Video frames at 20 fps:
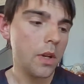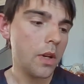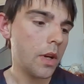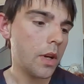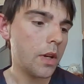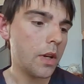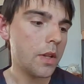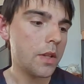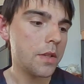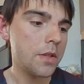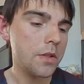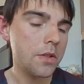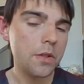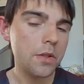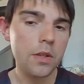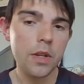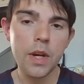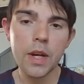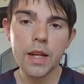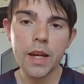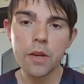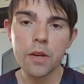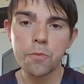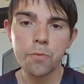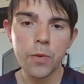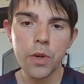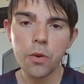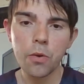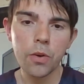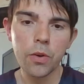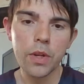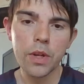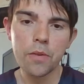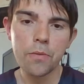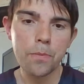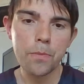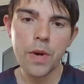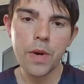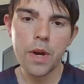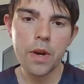And again, we've got to
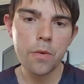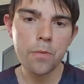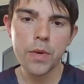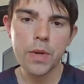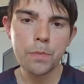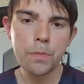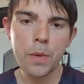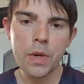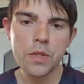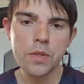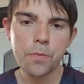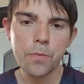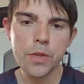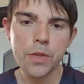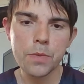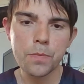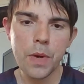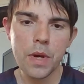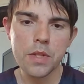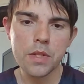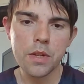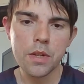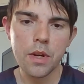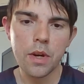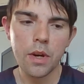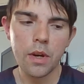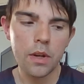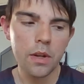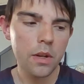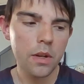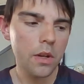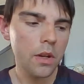give Emery massive respect to that.